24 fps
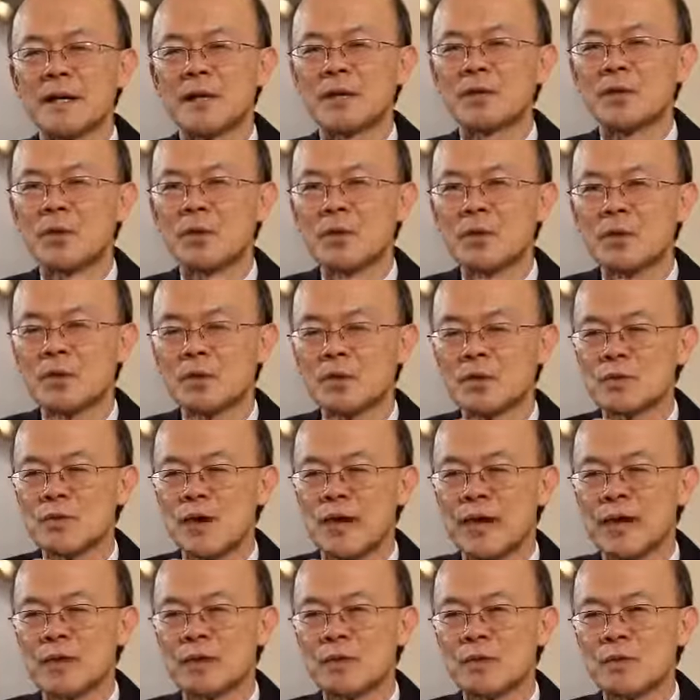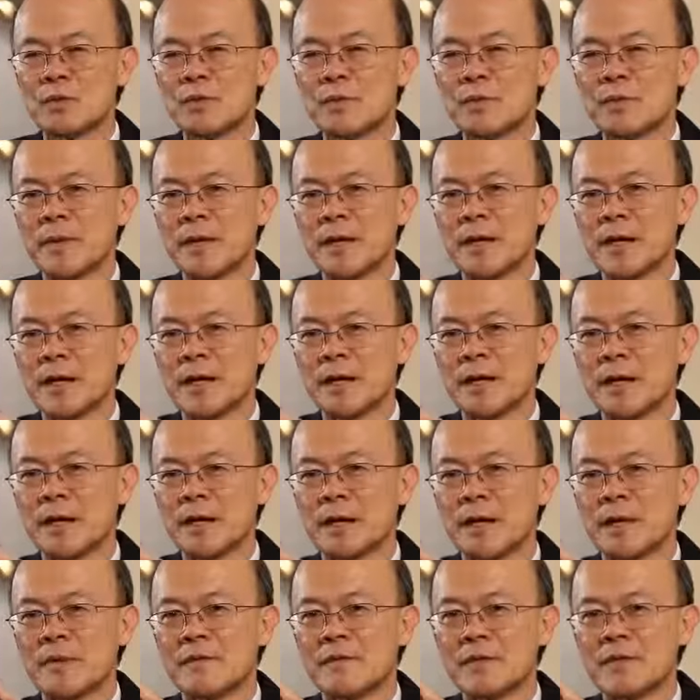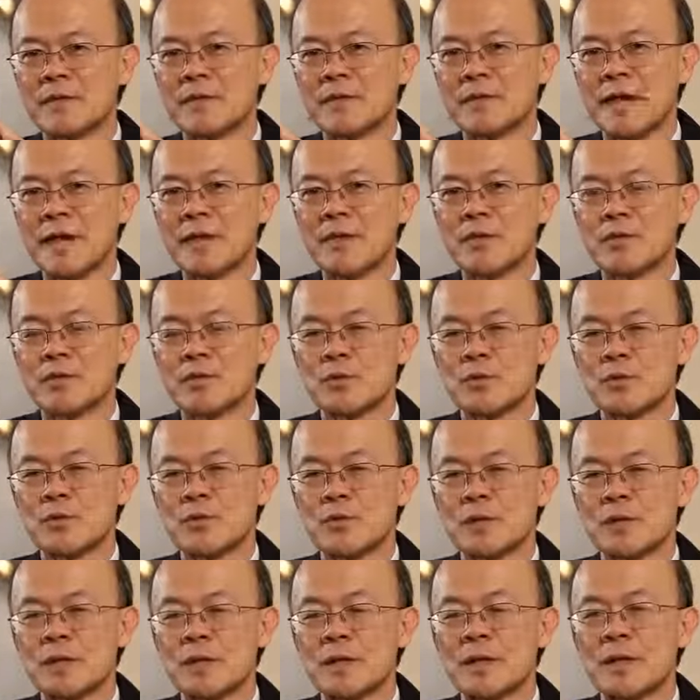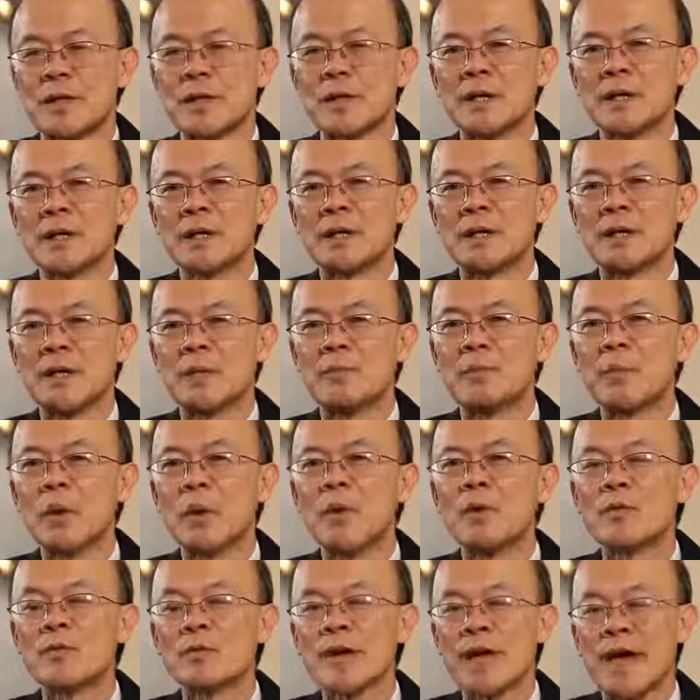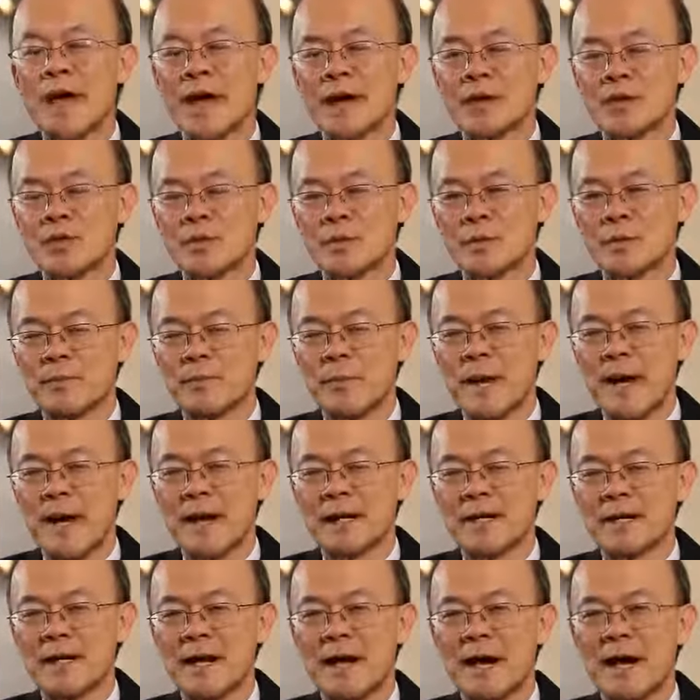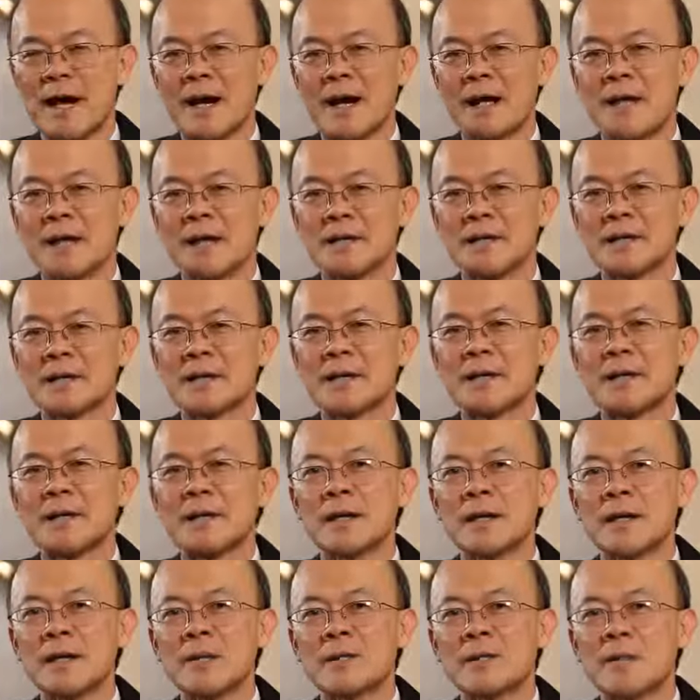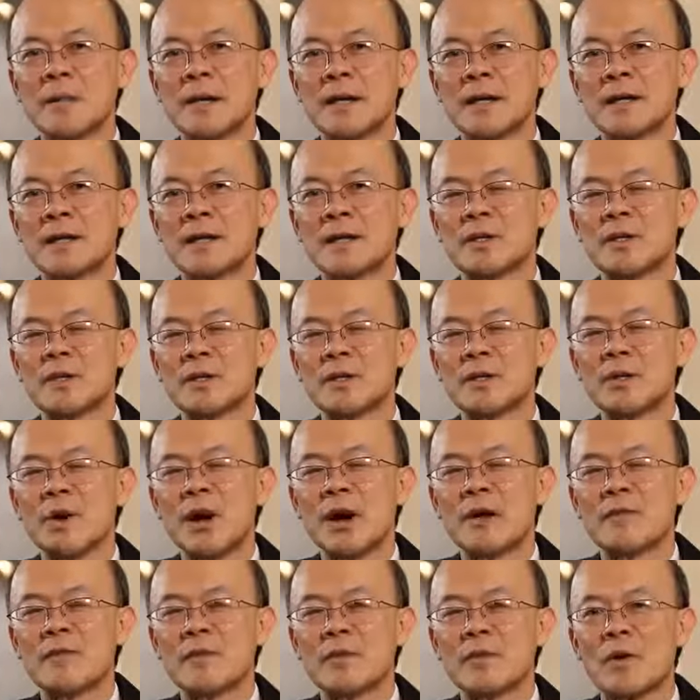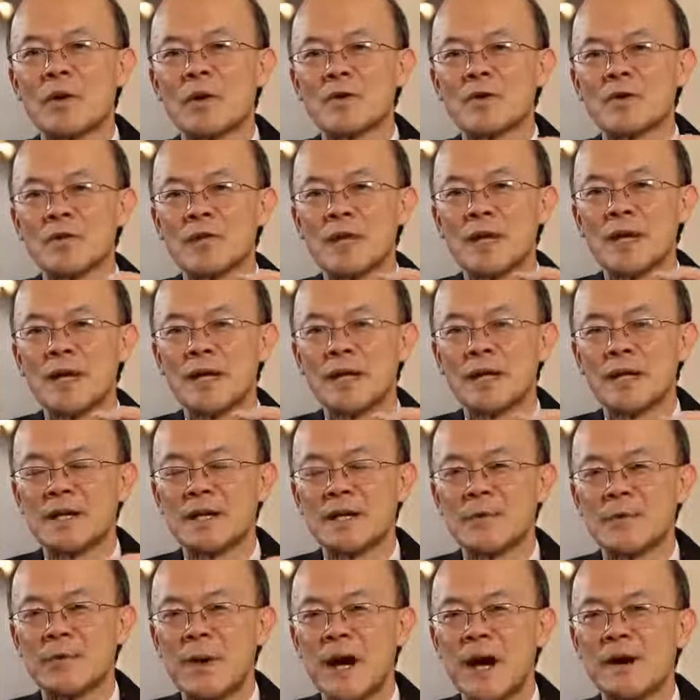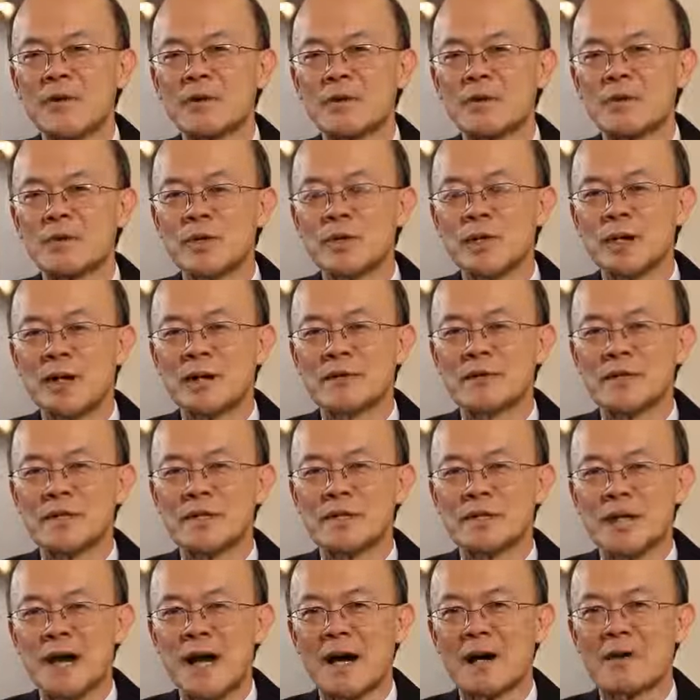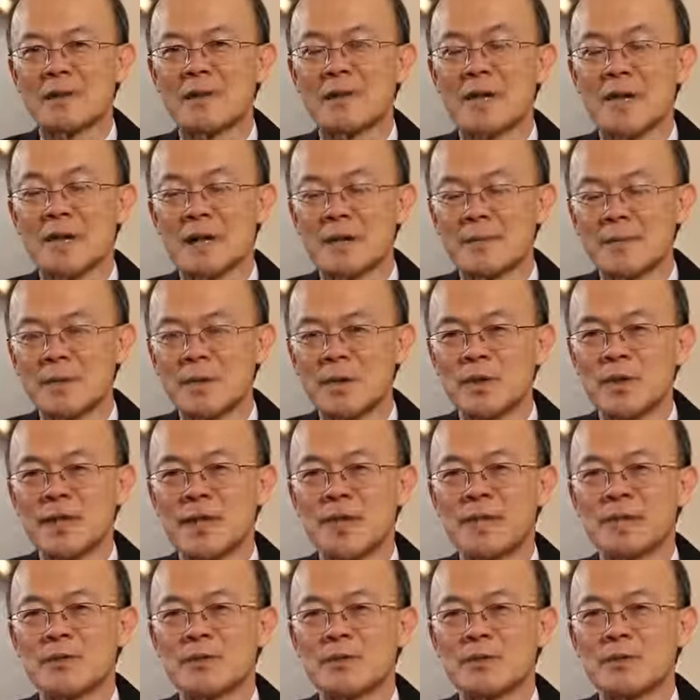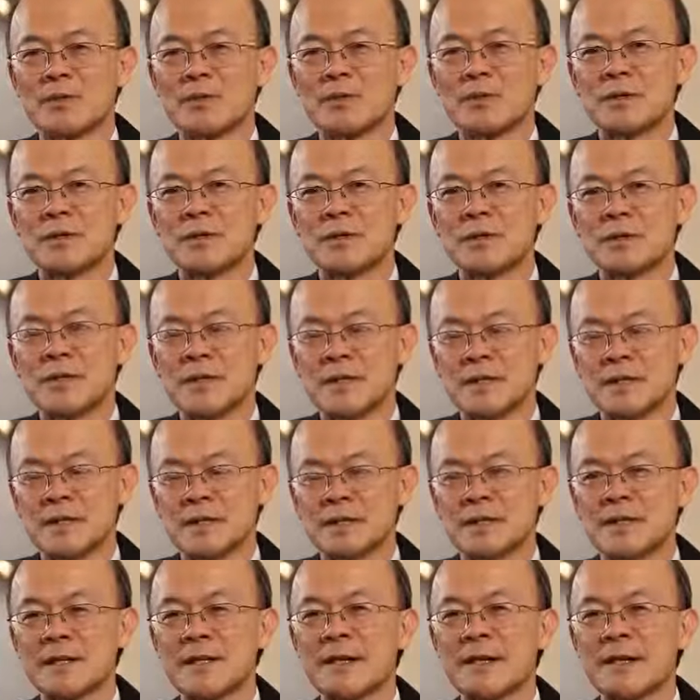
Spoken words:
tocotrienol would be like that of a state trooper. They both catch the bad guys. But a tocopherol stay in the boundary of the town like a police does.